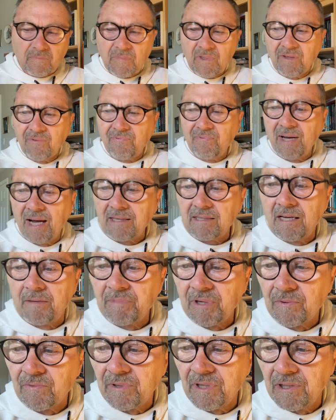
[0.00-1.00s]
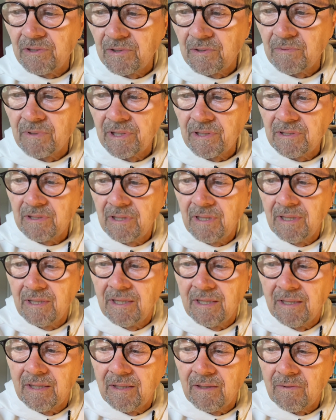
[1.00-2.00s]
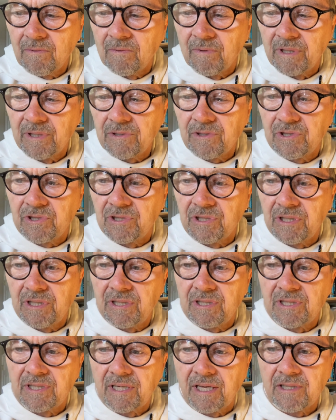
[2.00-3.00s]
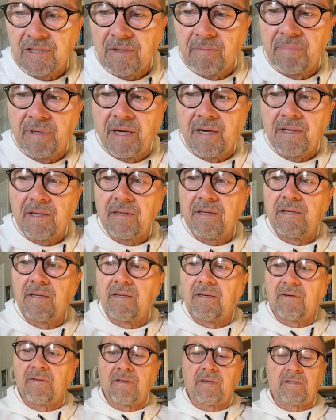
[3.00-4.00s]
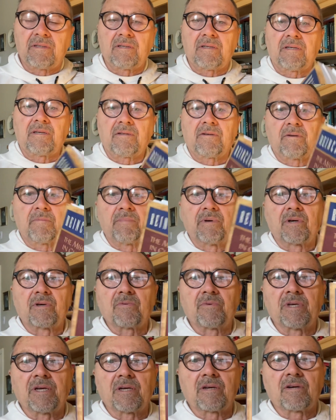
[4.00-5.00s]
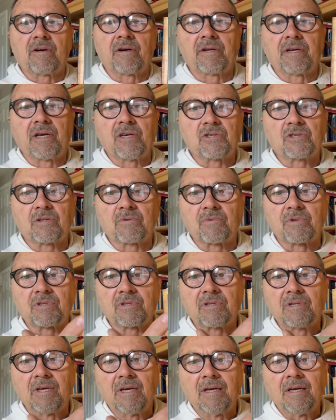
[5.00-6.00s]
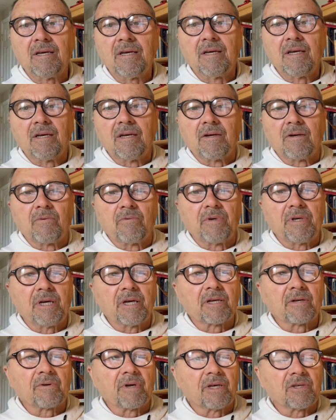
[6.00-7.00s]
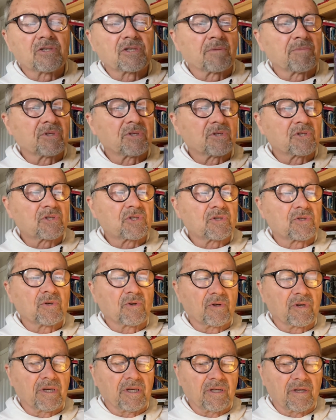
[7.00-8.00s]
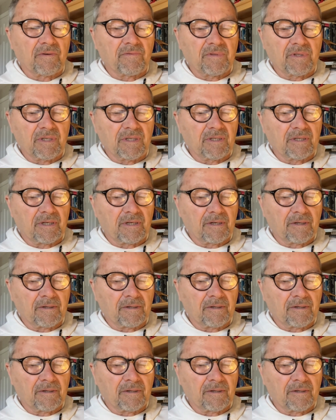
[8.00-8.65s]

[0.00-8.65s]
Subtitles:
In fact, let me read you what she says about it here in her book Reincarnation, which reiterates some of the story of the